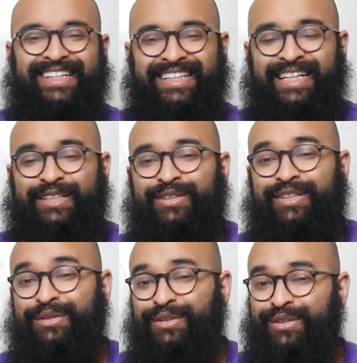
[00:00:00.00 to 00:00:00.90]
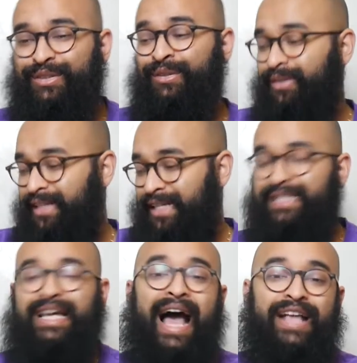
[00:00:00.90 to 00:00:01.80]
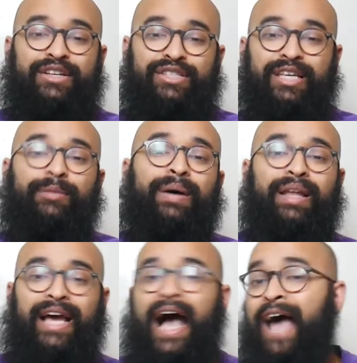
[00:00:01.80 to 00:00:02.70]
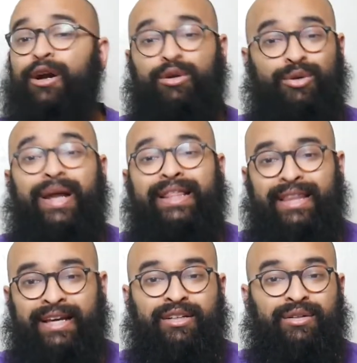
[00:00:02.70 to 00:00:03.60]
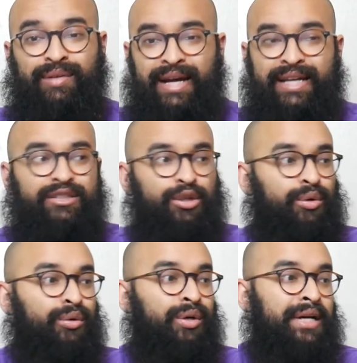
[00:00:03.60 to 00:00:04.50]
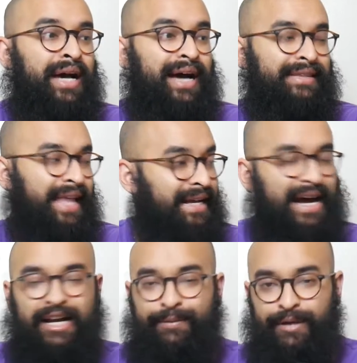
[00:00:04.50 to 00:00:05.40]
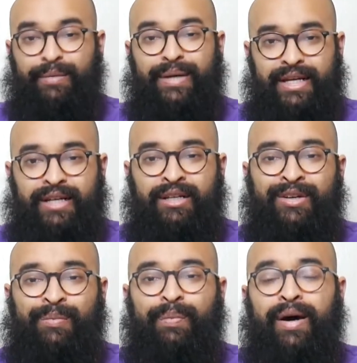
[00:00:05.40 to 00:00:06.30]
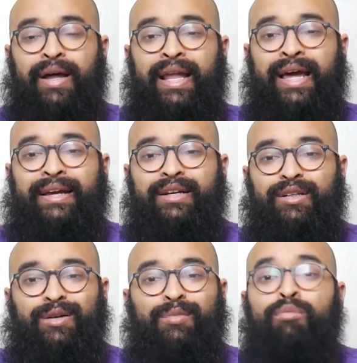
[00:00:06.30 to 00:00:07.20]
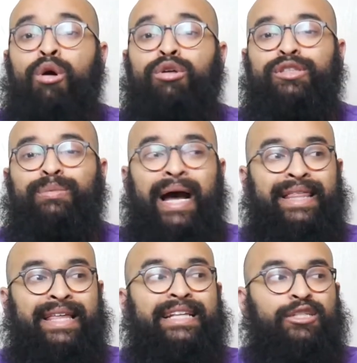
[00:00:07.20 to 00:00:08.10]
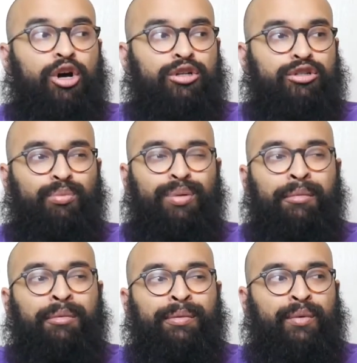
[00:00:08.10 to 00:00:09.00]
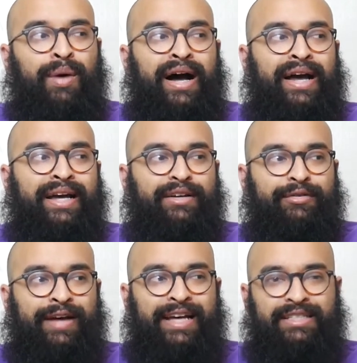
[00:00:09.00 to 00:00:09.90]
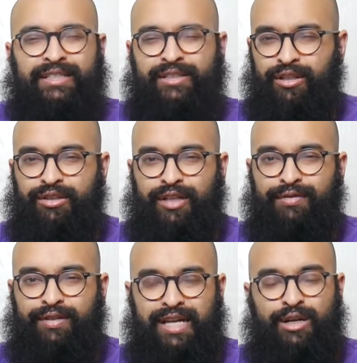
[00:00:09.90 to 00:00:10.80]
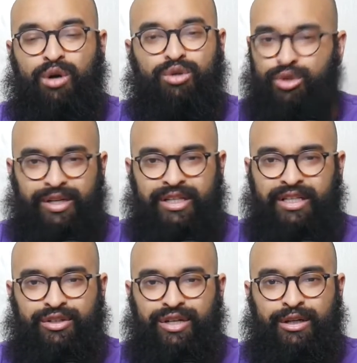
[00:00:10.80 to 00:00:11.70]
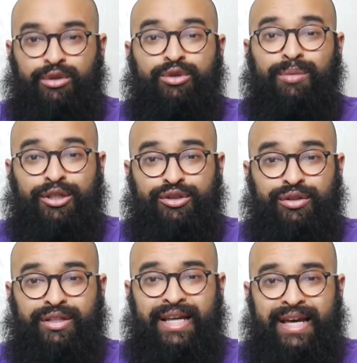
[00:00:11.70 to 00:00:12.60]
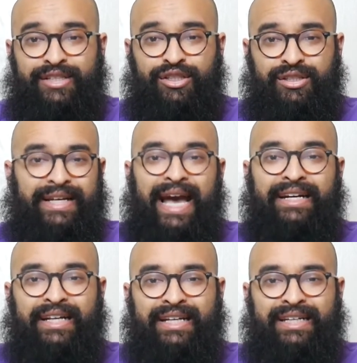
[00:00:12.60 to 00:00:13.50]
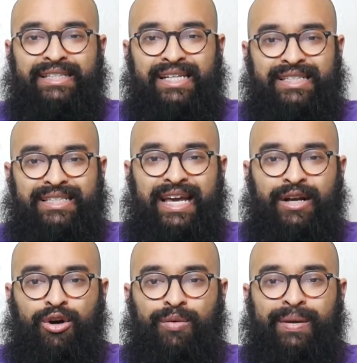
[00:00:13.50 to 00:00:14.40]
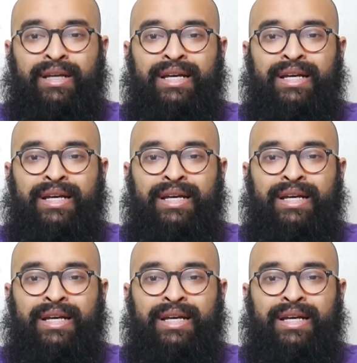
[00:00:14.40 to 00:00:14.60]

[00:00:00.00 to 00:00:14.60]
The dude, because I just think about like I don't do anything, right? So thank God I'm a comedian, but like I think that's also probably why fasting is a little tough because I don't do anything I don't do much during the day. It's just like editing and it's like staying home and